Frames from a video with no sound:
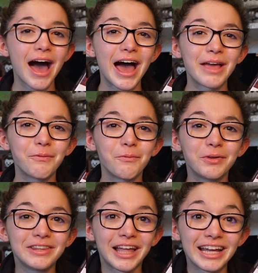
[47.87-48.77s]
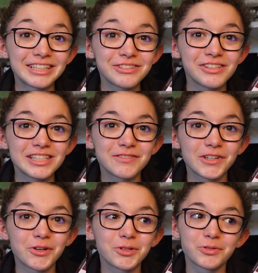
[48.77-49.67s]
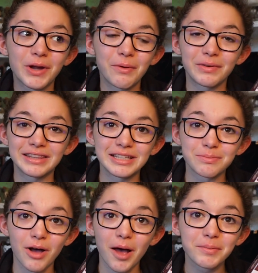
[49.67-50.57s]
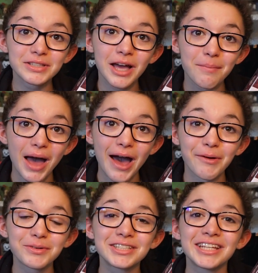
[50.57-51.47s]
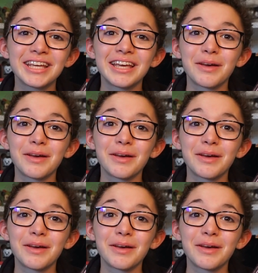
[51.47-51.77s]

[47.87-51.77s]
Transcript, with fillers: I would like to do these videos right when these pops come out.